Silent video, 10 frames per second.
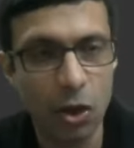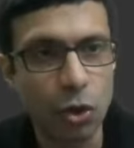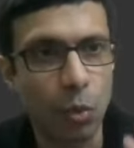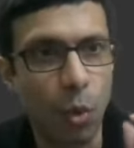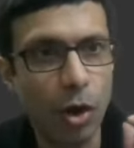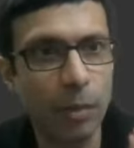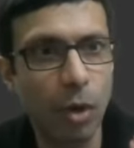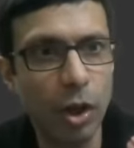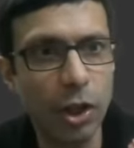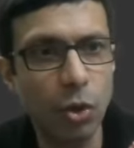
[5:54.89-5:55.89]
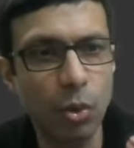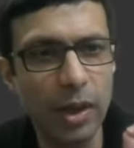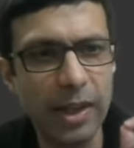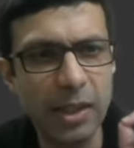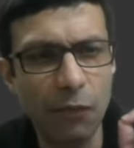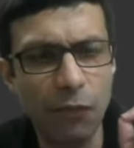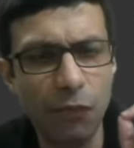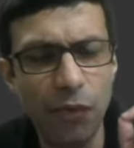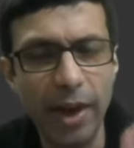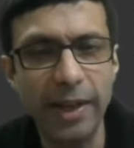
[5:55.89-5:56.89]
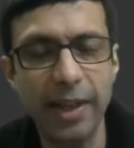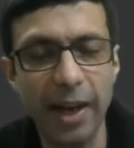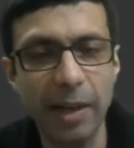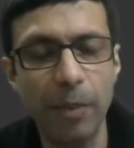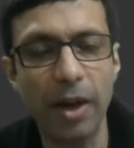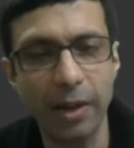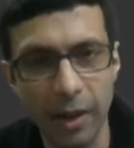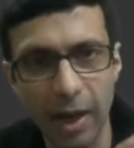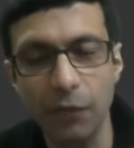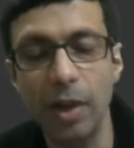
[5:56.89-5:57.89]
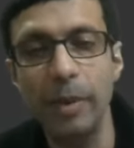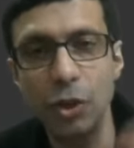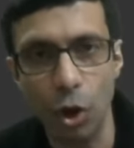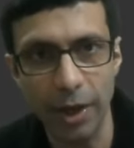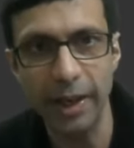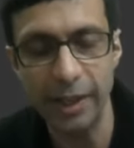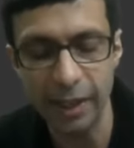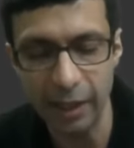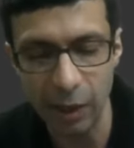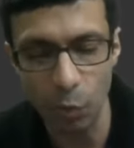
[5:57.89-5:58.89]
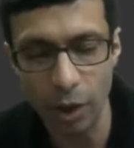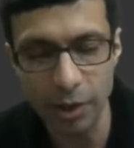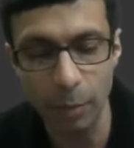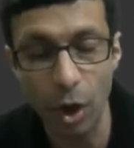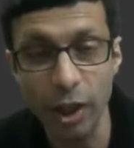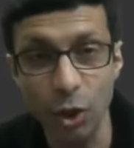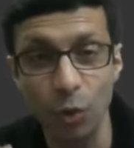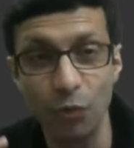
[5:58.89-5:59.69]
So water molecule is a very tiny particle, and we'll be talking in detail what is a molecule.